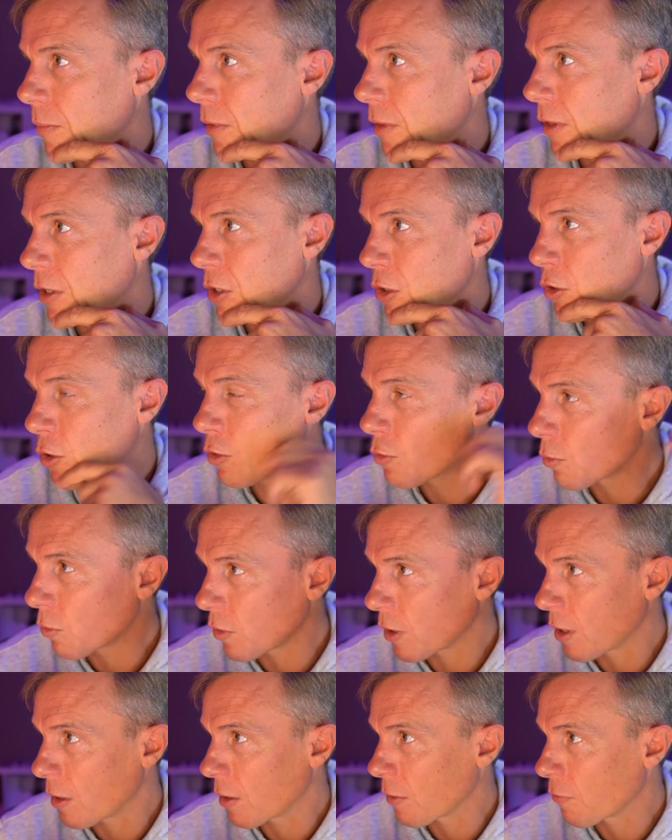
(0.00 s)
The news was
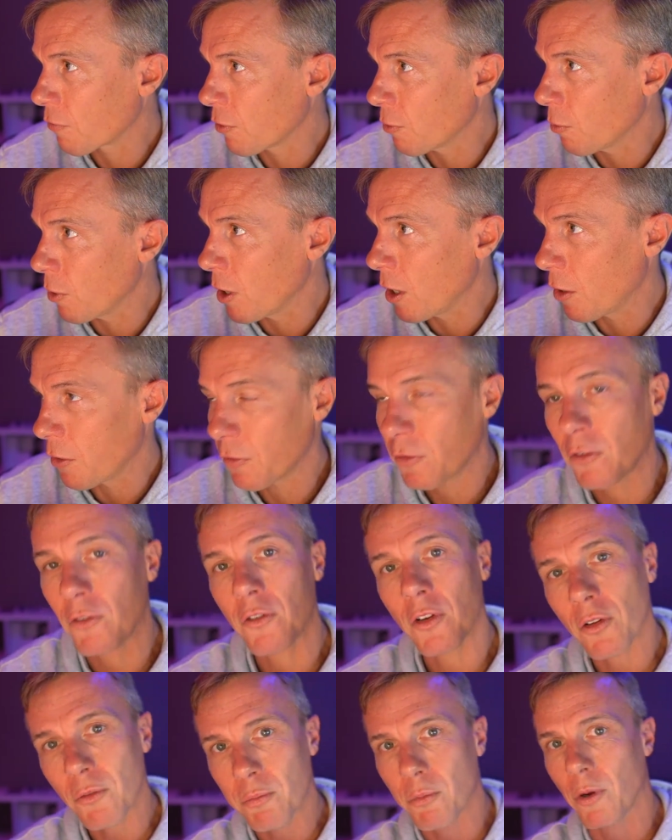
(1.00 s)
out there for a while. This is
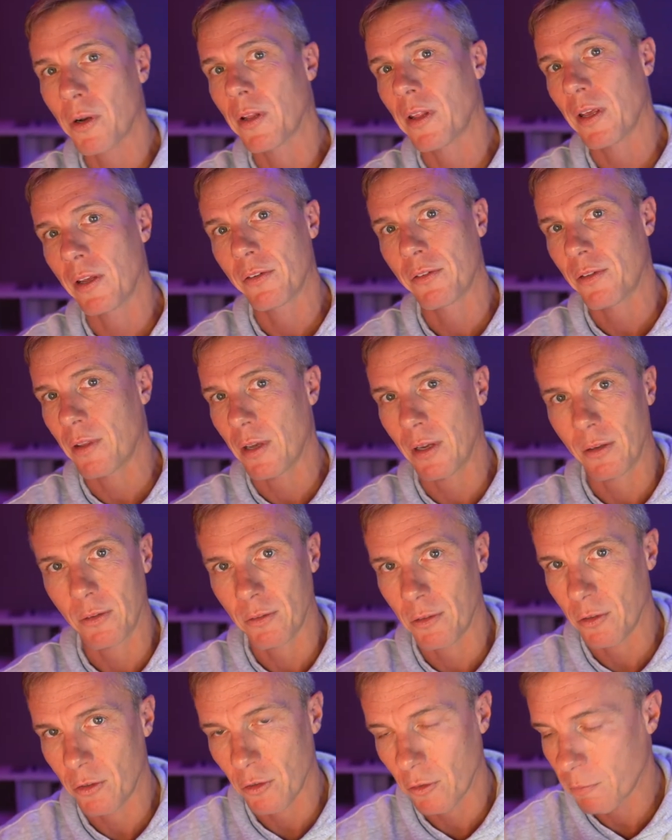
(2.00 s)
just one of these things
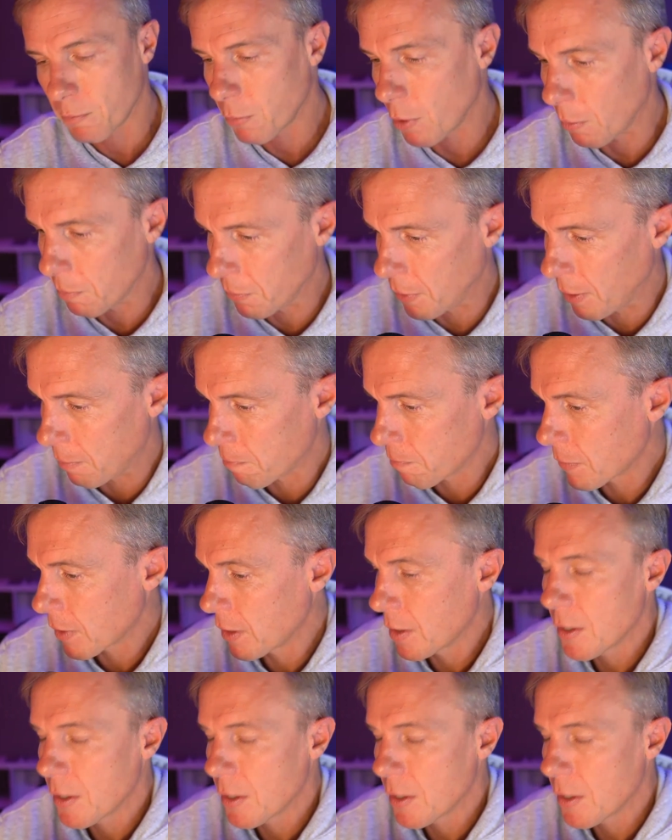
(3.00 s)
that just popped up